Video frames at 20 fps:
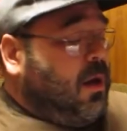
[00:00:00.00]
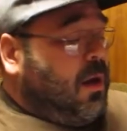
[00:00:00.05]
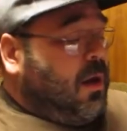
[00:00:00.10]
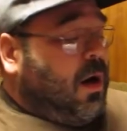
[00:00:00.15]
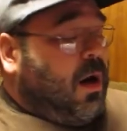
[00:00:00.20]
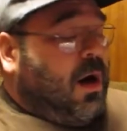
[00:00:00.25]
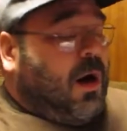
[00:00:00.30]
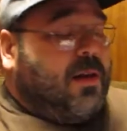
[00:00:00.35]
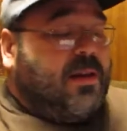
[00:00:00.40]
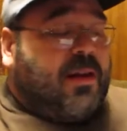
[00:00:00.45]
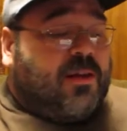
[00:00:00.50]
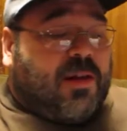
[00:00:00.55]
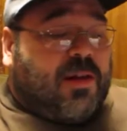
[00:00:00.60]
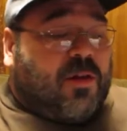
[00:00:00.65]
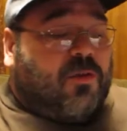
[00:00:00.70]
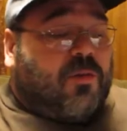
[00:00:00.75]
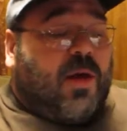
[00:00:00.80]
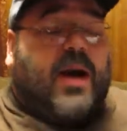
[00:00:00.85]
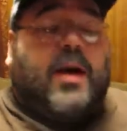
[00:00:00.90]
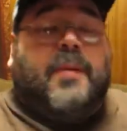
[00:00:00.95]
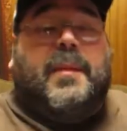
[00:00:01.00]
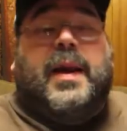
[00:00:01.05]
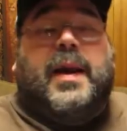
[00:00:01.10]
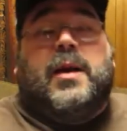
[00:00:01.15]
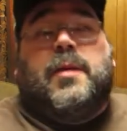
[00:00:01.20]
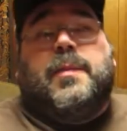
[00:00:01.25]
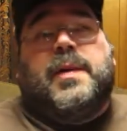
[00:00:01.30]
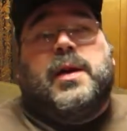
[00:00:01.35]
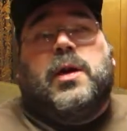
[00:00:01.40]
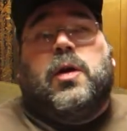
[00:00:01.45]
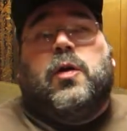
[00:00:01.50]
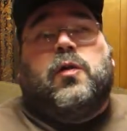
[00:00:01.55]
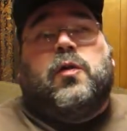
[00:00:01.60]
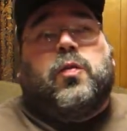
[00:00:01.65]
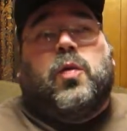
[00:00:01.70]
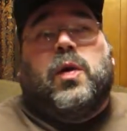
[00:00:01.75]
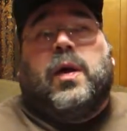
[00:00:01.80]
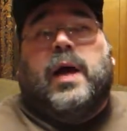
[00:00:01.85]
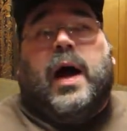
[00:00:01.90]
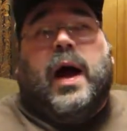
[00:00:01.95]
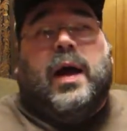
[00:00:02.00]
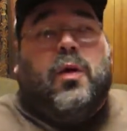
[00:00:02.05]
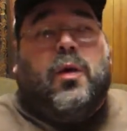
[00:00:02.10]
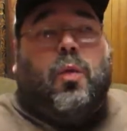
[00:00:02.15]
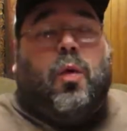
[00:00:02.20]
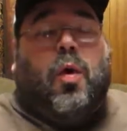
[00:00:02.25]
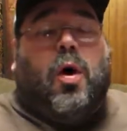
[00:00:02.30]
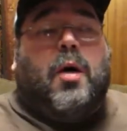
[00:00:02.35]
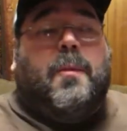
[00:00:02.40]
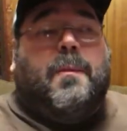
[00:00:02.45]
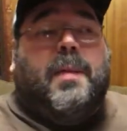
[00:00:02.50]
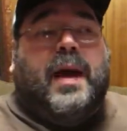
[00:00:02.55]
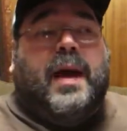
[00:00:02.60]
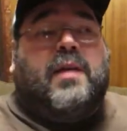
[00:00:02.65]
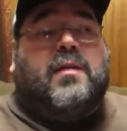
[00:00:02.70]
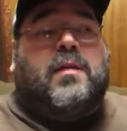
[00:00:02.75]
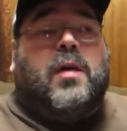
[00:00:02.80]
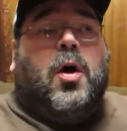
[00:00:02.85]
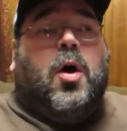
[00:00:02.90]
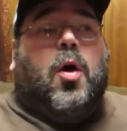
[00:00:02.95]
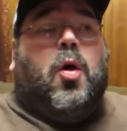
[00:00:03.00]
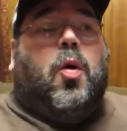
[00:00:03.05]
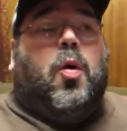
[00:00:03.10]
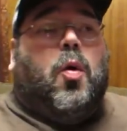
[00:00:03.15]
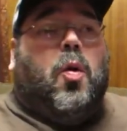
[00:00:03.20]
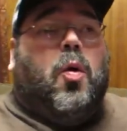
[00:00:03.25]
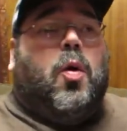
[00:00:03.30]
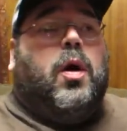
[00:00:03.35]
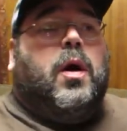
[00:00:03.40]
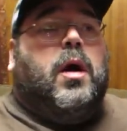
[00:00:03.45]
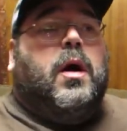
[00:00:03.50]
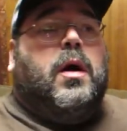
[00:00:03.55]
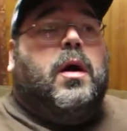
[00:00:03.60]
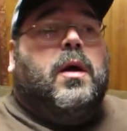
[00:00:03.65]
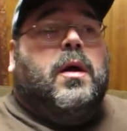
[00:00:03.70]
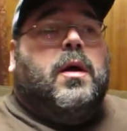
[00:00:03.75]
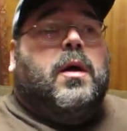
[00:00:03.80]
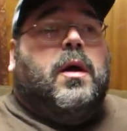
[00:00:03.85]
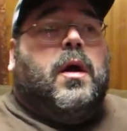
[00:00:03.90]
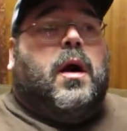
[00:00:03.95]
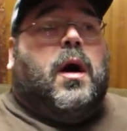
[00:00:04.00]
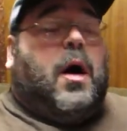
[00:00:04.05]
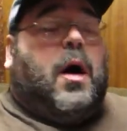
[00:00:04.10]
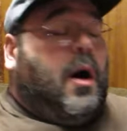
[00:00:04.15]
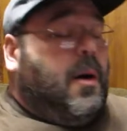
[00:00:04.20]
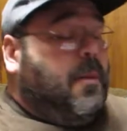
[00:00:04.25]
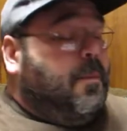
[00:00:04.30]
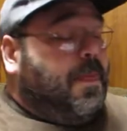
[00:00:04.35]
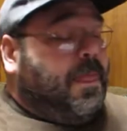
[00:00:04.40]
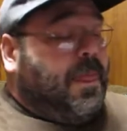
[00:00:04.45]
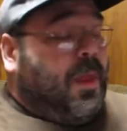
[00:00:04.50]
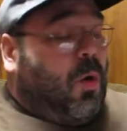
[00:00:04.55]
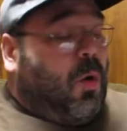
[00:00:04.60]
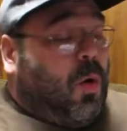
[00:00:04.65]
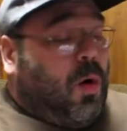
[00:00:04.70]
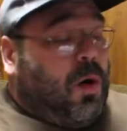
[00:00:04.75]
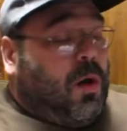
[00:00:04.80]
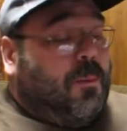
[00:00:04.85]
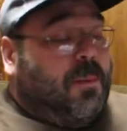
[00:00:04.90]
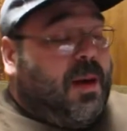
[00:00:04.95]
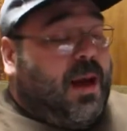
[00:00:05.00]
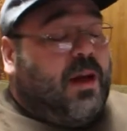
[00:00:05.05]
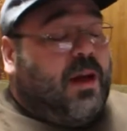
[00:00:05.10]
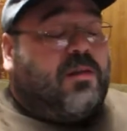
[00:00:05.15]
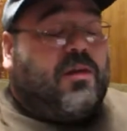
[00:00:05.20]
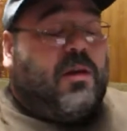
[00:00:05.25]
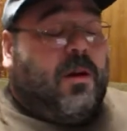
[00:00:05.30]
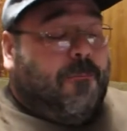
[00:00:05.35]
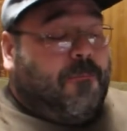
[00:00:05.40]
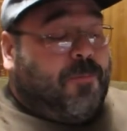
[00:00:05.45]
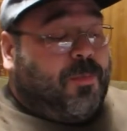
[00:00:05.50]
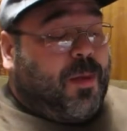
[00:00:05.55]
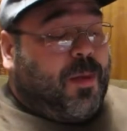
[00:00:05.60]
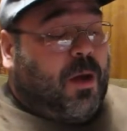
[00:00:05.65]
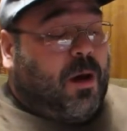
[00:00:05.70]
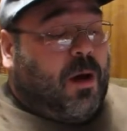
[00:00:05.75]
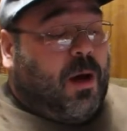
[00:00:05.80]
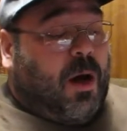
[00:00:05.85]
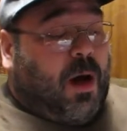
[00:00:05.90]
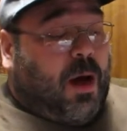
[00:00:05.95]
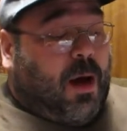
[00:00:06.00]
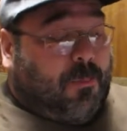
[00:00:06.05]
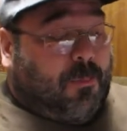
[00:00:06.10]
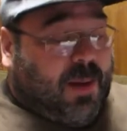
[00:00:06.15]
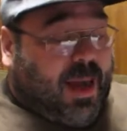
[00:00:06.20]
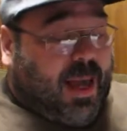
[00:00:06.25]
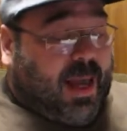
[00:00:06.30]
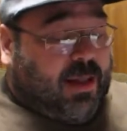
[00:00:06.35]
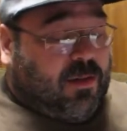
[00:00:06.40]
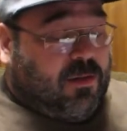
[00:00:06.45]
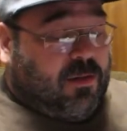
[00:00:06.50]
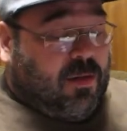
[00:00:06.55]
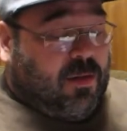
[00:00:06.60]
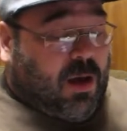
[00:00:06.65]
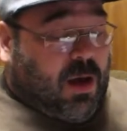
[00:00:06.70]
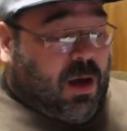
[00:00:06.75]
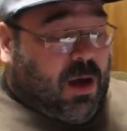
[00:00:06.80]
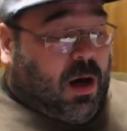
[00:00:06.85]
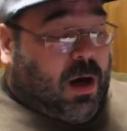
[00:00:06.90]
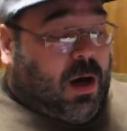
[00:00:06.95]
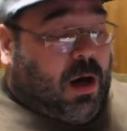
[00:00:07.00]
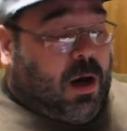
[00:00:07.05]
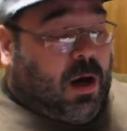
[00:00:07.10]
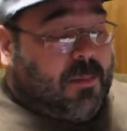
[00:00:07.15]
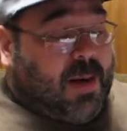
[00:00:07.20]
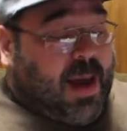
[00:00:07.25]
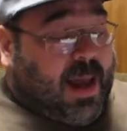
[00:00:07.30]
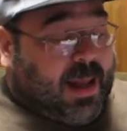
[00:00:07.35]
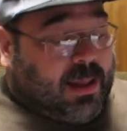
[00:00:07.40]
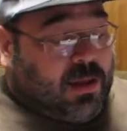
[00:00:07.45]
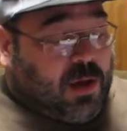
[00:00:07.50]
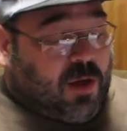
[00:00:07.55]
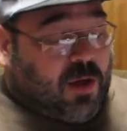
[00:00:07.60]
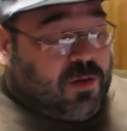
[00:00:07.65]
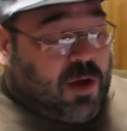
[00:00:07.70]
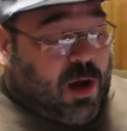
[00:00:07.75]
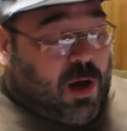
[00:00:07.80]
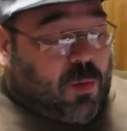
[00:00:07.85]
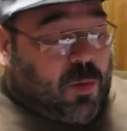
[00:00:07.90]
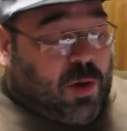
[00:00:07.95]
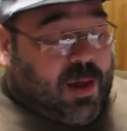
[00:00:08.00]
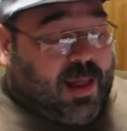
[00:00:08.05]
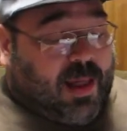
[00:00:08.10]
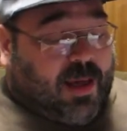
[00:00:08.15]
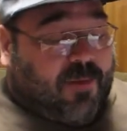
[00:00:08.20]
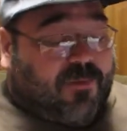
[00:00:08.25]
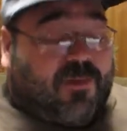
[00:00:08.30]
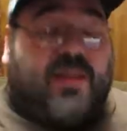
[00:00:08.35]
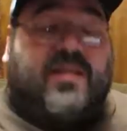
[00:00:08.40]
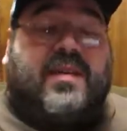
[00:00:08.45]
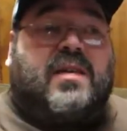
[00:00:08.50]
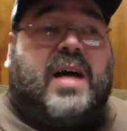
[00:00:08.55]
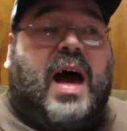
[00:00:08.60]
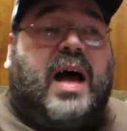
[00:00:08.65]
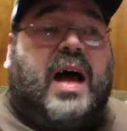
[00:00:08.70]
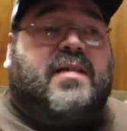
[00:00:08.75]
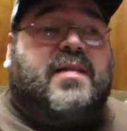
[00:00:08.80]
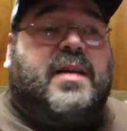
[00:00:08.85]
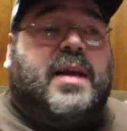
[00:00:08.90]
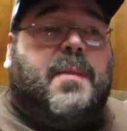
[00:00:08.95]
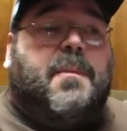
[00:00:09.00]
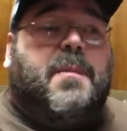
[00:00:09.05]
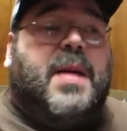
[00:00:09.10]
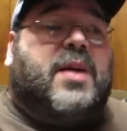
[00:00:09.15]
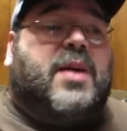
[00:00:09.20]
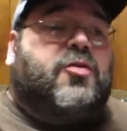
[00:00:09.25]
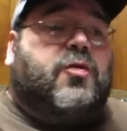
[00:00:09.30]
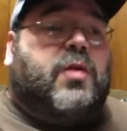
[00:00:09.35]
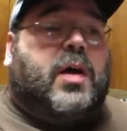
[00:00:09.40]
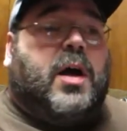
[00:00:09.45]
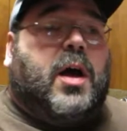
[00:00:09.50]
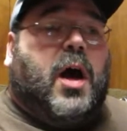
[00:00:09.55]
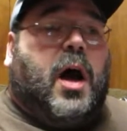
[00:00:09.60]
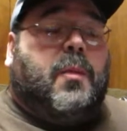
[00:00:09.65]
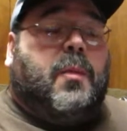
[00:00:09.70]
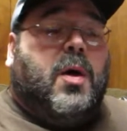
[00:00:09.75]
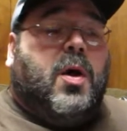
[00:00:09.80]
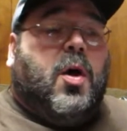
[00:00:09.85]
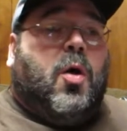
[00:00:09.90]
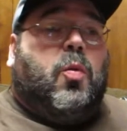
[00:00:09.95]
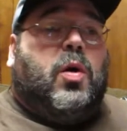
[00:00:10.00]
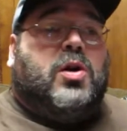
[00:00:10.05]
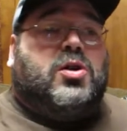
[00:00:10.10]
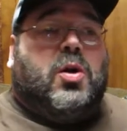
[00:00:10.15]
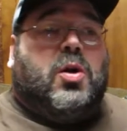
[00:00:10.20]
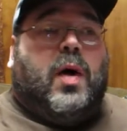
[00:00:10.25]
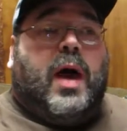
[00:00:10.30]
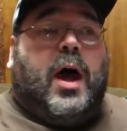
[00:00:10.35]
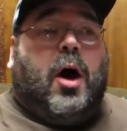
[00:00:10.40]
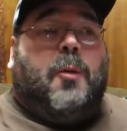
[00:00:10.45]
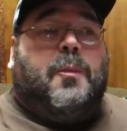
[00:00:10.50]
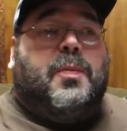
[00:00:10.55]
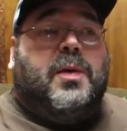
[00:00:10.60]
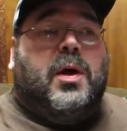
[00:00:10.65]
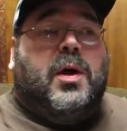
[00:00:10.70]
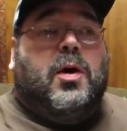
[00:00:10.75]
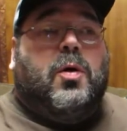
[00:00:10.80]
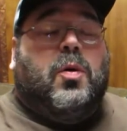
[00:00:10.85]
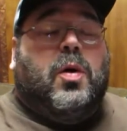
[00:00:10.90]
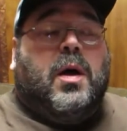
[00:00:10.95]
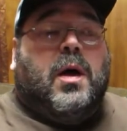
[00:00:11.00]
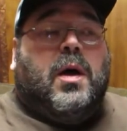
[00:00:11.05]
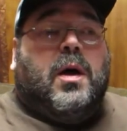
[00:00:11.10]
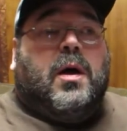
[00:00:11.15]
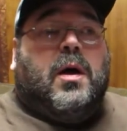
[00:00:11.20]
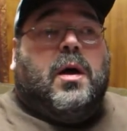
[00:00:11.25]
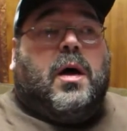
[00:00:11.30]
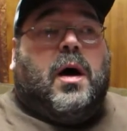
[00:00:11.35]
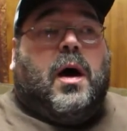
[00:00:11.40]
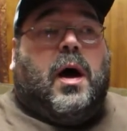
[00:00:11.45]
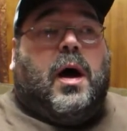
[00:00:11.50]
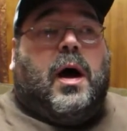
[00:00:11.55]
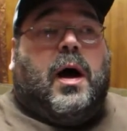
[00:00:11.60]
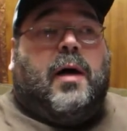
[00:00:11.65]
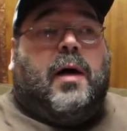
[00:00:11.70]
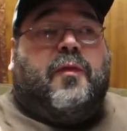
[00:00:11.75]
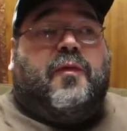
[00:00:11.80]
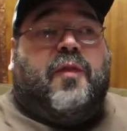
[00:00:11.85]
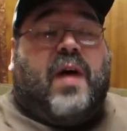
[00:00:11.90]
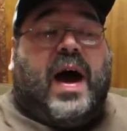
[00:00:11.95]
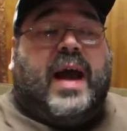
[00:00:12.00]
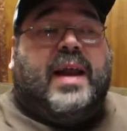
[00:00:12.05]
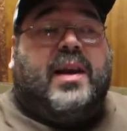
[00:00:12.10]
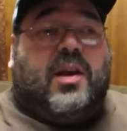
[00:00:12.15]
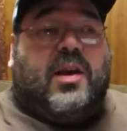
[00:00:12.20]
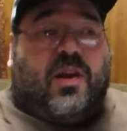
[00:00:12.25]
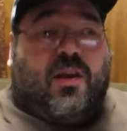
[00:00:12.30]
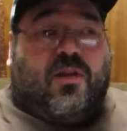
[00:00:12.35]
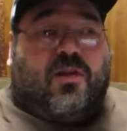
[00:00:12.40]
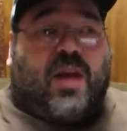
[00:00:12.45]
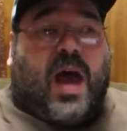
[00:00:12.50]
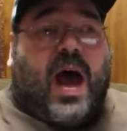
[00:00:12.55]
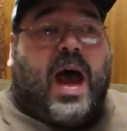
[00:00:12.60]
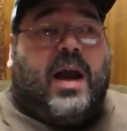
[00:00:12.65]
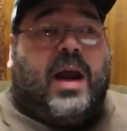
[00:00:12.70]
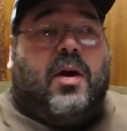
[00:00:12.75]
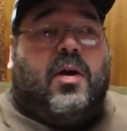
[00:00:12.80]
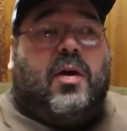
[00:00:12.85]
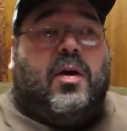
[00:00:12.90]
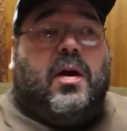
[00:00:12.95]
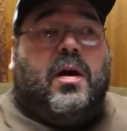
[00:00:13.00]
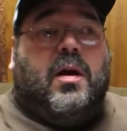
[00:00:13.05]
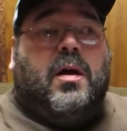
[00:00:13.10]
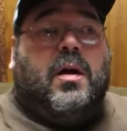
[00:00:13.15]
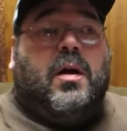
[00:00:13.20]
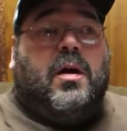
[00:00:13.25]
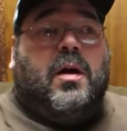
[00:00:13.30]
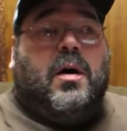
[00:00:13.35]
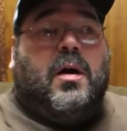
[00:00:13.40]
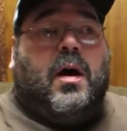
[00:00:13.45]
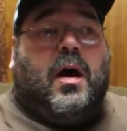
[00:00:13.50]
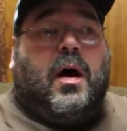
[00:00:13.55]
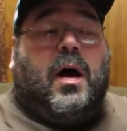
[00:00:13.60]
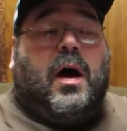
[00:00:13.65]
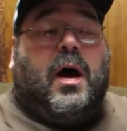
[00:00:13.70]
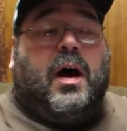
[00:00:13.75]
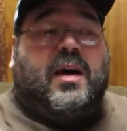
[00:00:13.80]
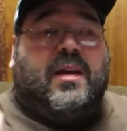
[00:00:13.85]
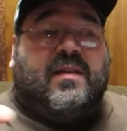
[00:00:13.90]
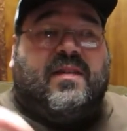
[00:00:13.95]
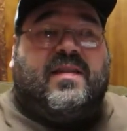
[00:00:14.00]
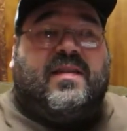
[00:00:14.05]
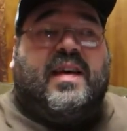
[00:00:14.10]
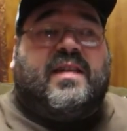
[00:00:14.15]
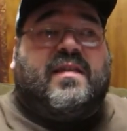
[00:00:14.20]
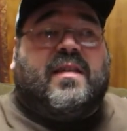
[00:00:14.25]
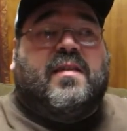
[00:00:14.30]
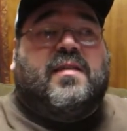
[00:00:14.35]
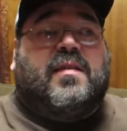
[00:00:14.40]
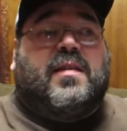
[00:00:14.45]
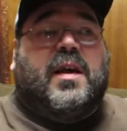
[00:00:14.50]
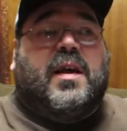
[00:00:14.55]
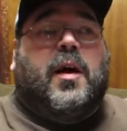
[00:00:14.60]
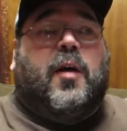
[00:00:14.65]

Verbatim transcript: Uh, this is recommended to be used with either water-based or um, oil-based Uh, paints, um, and it does come with a viscosity measuring cup, which will help you uh, find the desired uh, consistency